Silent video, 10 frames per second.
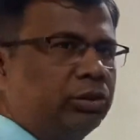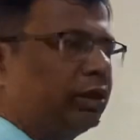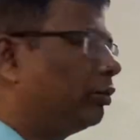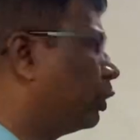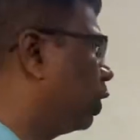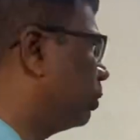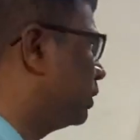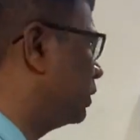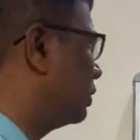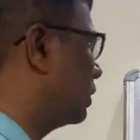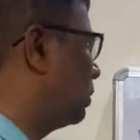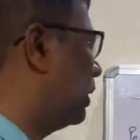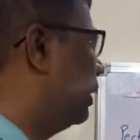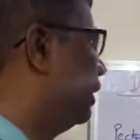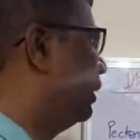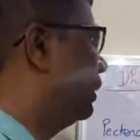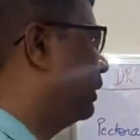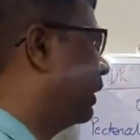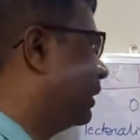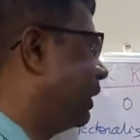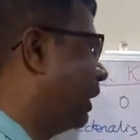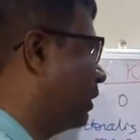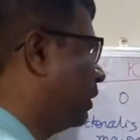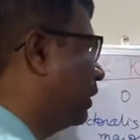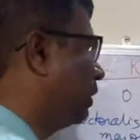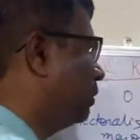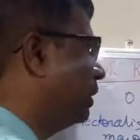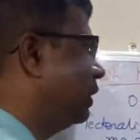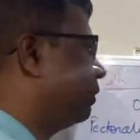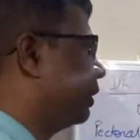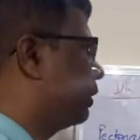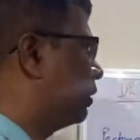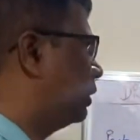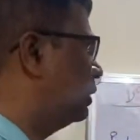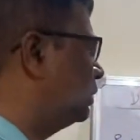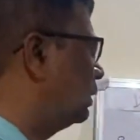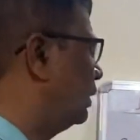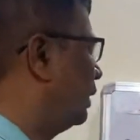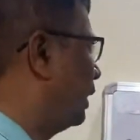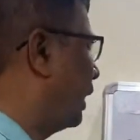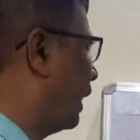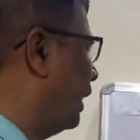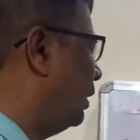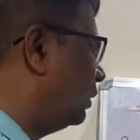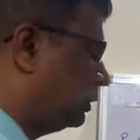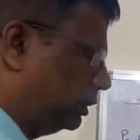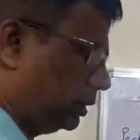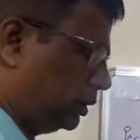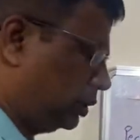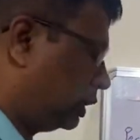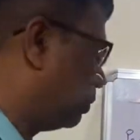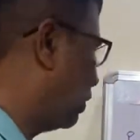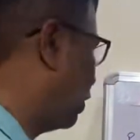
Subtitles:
have a common nerve supply. They are the lateral and the medial pectoral nerves. And the nerve supply